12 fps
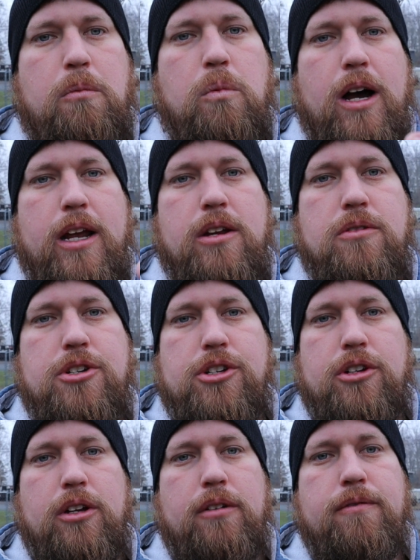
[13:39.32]
why you
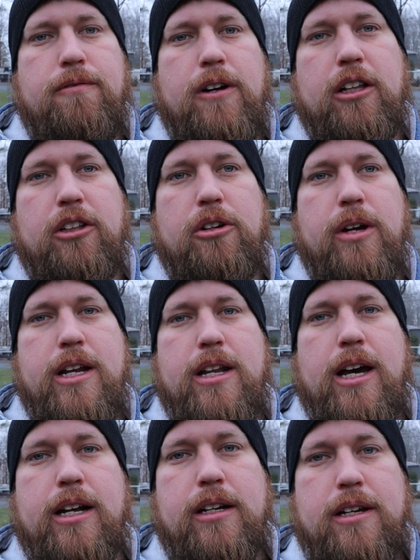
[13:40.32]
should follow a
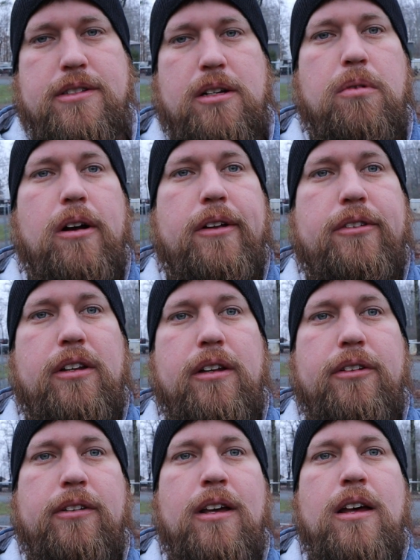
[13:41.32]
diagnostic
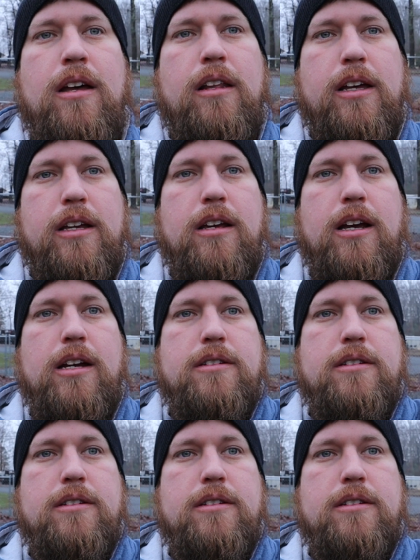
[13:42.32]
process. Thank you